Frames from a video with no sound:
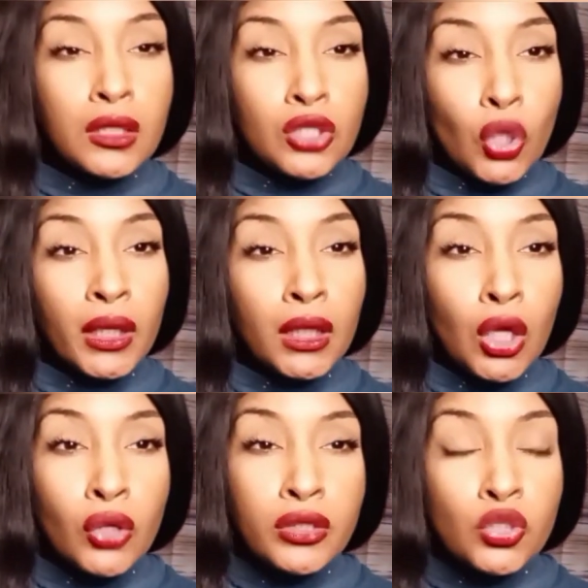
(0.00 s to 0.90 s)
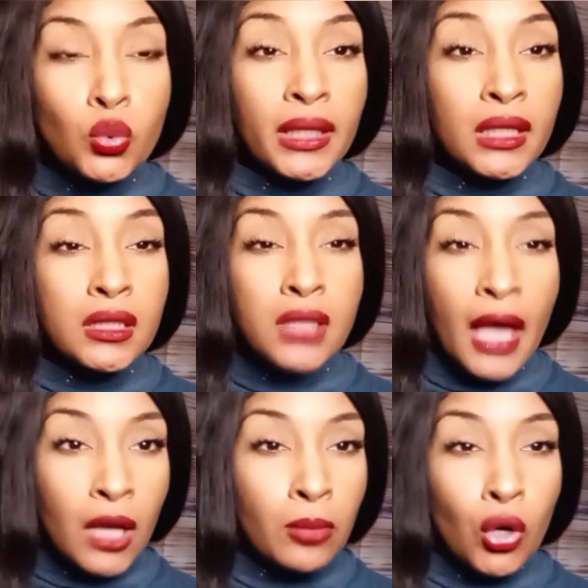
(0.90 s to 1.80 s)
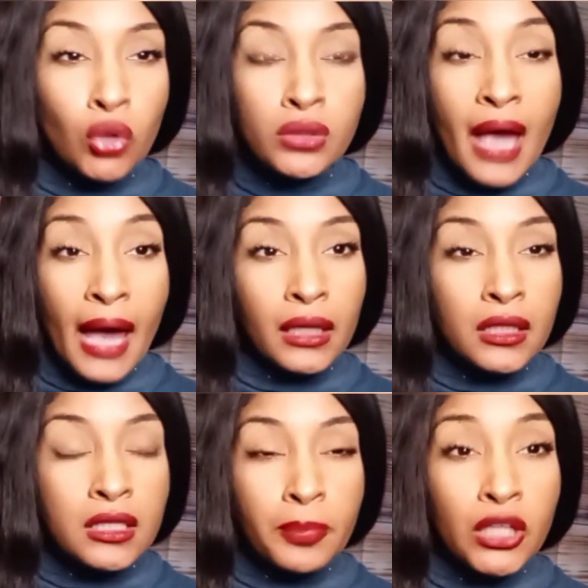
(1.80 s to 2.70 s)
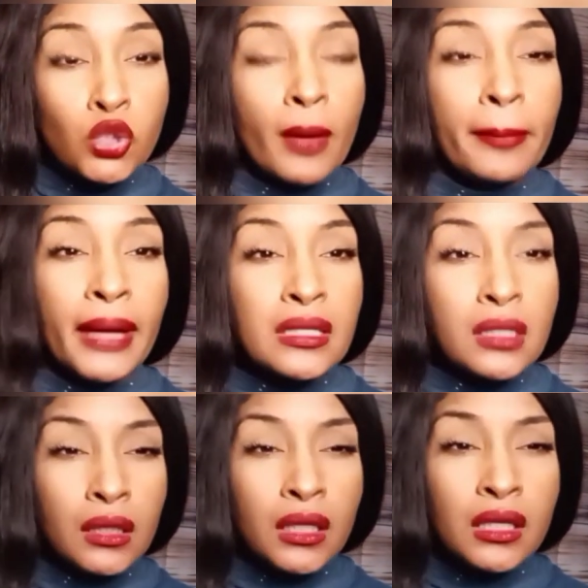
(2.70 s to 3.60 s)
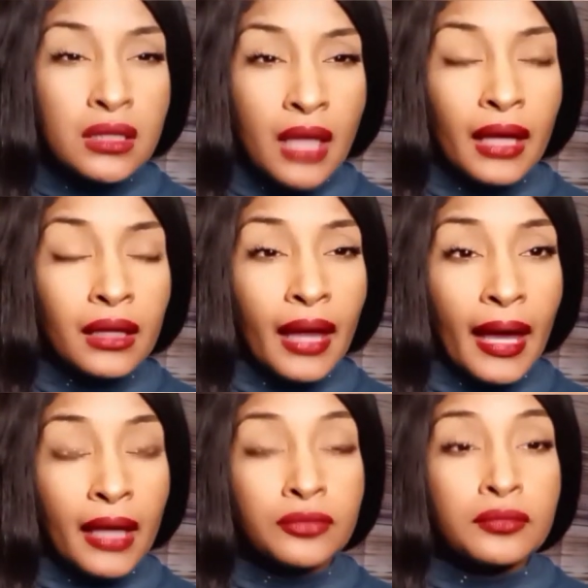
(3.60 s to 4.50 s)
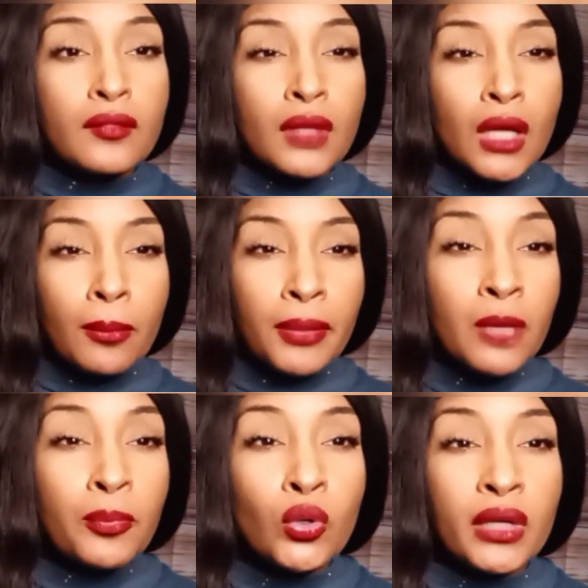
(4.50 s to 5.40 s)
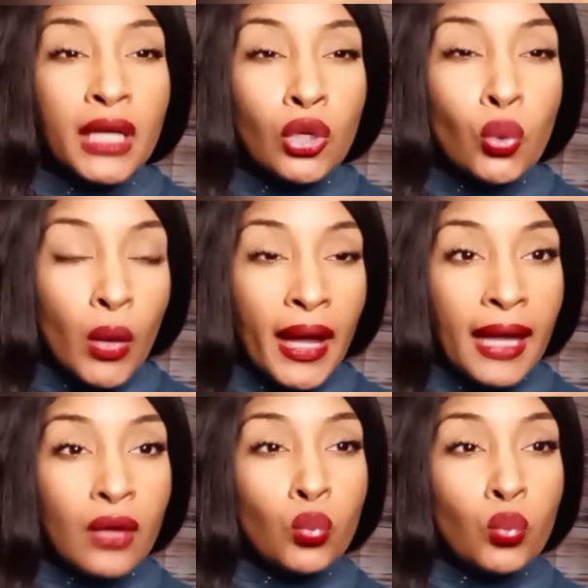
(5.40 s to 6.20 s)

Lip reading: So he closes with his same old tired speech where basically he's saying that people get away